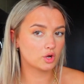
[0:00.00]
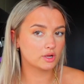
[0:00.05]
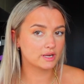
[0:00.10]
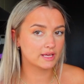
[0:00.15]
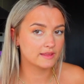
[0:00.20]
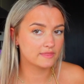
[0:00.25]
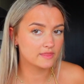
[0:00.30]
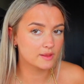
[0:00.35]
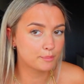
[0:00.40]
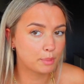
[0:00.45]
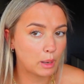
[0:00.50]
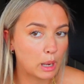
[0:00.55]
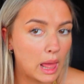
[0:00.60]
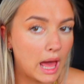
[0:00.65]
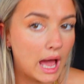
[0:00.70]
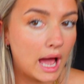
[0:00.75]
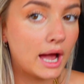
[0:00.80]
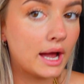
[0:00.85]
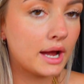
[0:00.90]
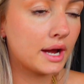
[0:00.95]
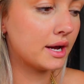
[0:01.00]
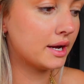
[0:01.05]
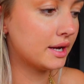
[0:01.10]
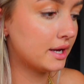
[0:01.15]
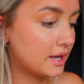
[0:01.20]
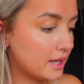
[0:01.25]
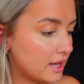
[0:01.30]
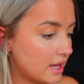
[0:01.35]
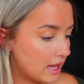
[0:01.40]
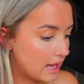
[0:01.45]
got it in the black
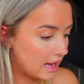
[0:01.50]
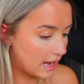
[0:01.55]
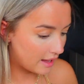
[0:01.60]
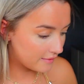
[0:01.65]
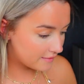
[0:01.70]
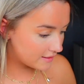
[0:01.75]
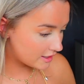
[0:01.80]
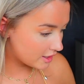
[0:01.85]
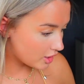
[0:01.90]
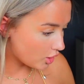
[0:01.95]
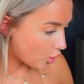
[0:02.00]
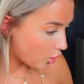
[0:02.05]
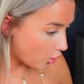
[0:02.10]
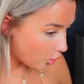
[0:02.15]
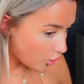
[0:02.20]
and then I